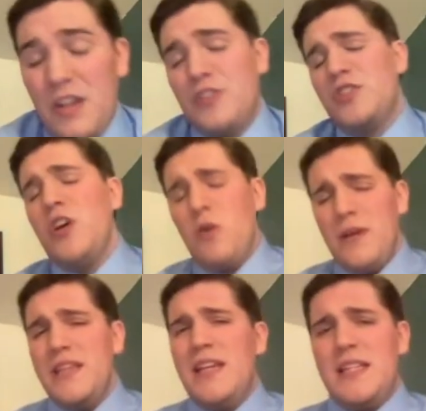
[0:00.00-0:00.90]
So,
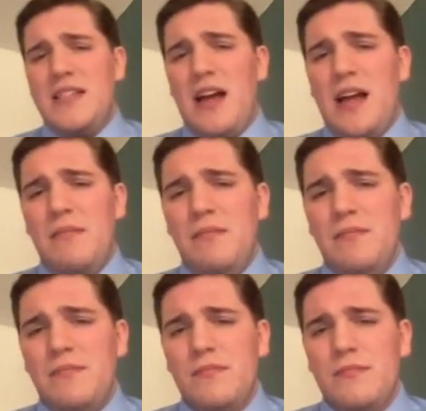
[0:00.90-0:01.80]
in that time,
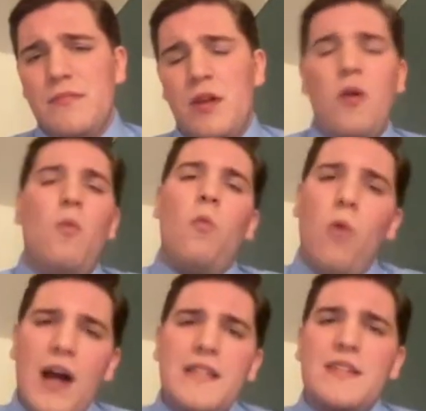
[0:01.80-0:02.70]

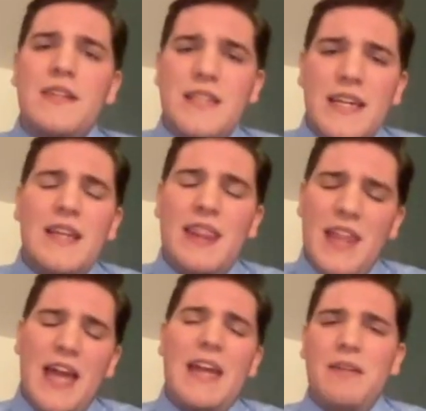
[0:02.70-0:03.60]
what did
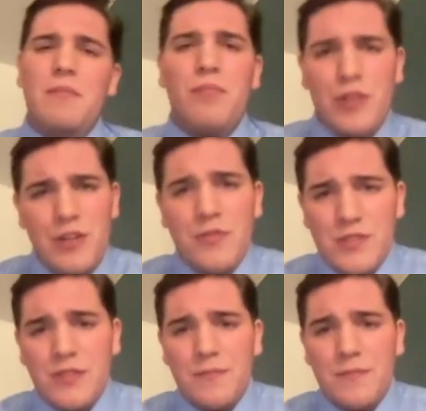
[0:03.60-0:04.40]
they produce?